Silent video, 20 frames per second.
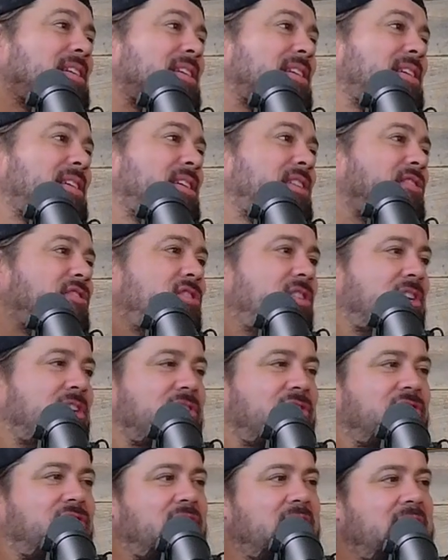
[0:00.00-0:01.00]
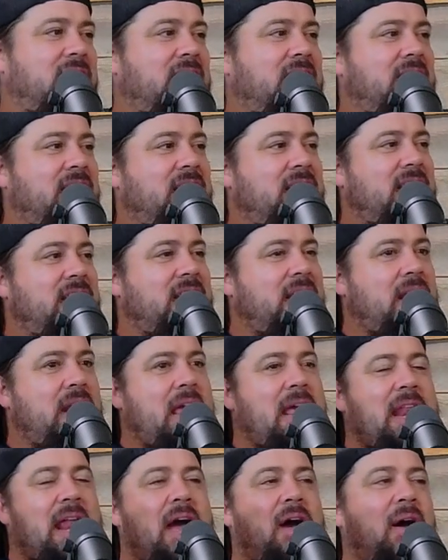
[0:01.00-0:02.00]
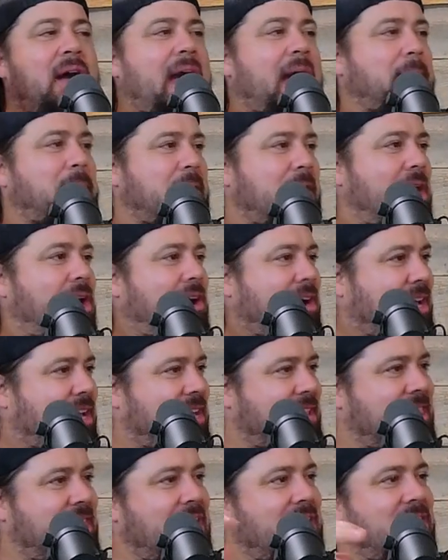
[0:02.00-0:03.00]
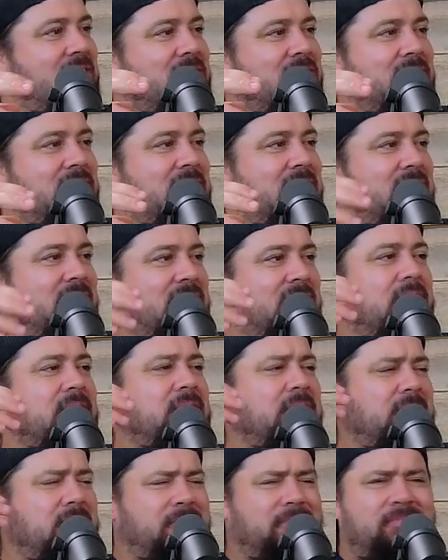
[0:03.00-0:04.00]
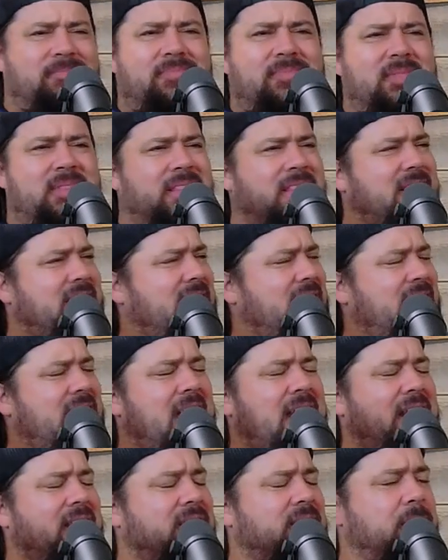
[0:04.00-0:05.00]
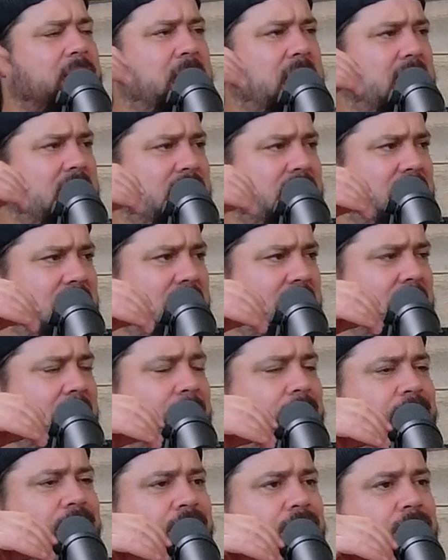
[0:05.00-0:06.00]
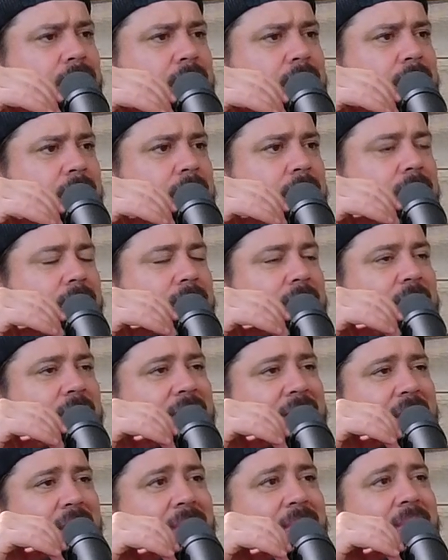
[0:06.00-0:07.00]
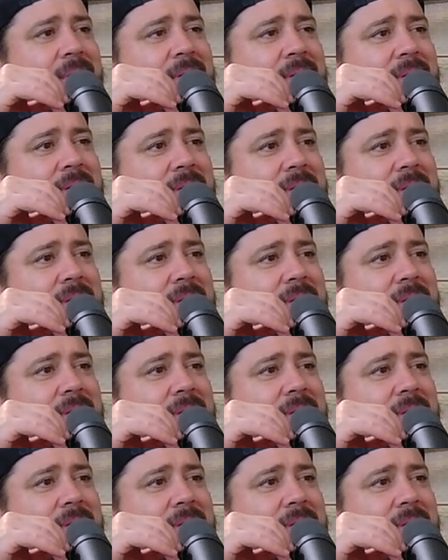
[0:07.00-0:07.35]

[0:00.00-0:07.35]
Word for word: the trick-or-treating, trick-or-treating and, awesome. and how happy our kids Sitting are out doing with the it. neighbors is awesome That yeah. is the best yeah yeah so